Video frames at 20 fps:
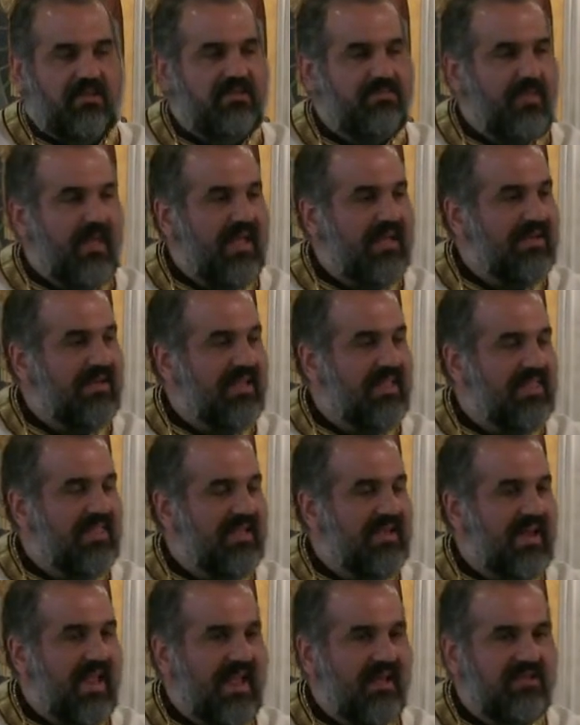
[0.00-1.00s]
And spend
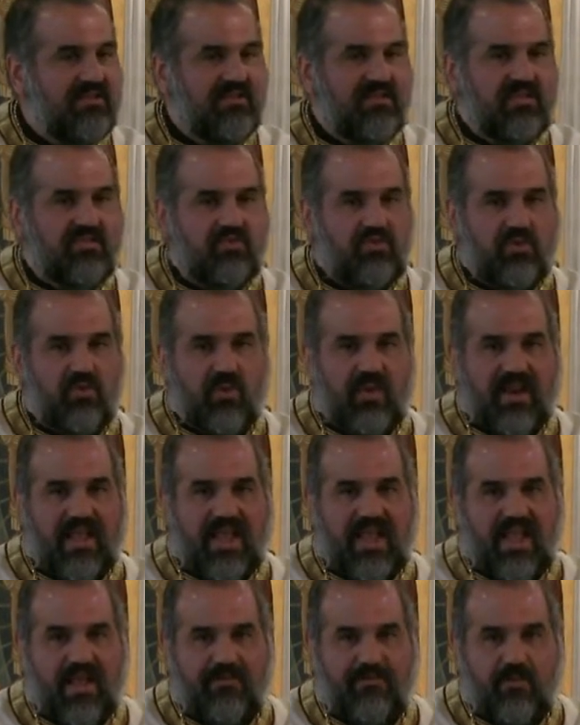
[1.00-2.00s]
the next two and a
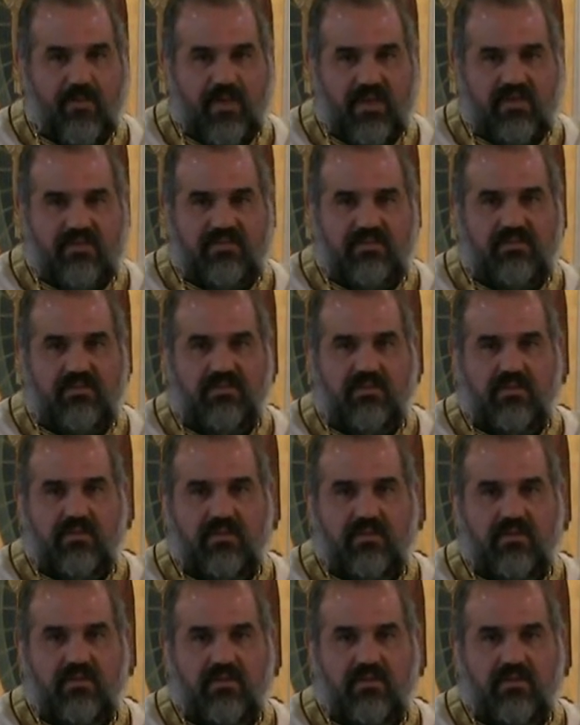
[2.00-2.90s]
half weeks